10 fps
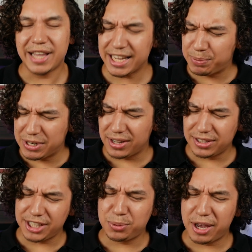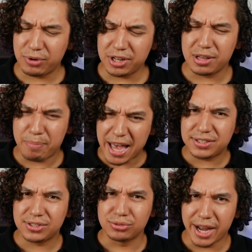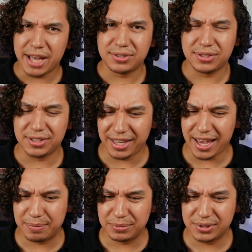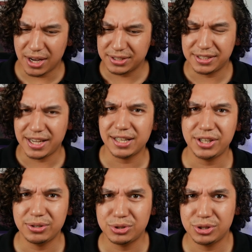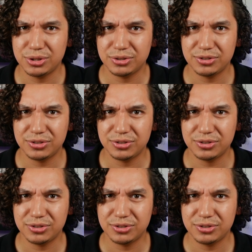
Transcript: Last but not least, we have one of the best rats in the game, Toxic Deluge.